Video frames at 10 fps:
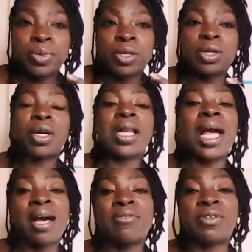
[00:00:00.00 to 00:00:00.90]
You're going to
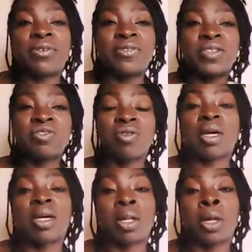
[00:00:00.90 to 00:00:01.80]
have to
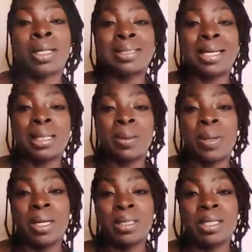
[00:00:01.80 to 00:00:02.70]
struggle on a daily
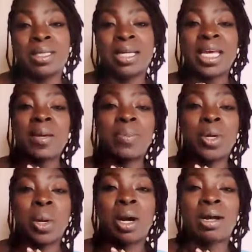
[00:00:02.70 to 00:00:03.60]
basis to keep
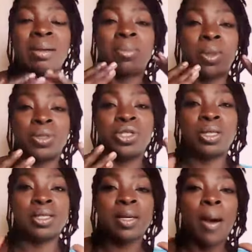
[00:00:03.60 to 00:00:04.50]
your
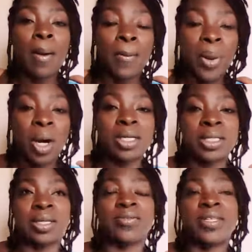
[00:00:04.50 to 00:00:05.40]
emotions
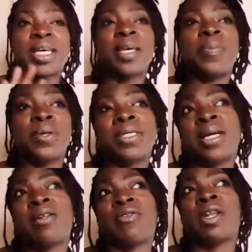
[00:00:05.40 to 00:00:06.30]
positive, to keep
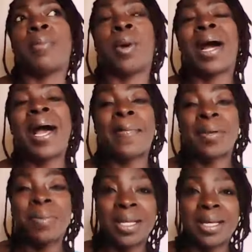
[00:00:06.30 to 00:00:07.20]
yourself in a more happy
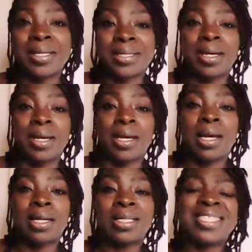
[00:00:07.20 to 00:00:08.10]
place,
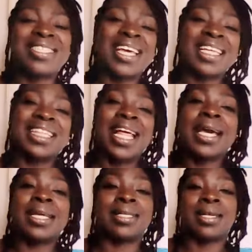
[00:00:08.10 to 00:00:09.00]
to stay
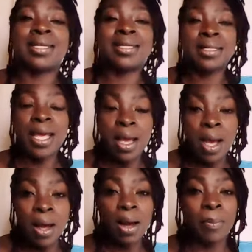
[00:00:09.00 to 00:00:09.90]
light, to stay
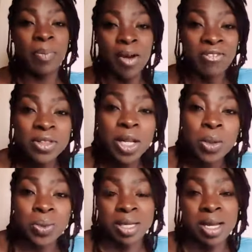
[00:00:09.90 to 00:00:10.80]
up
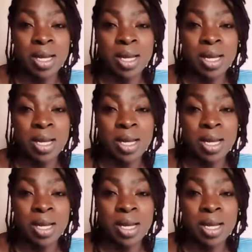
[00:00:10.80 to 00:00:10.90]
afloat.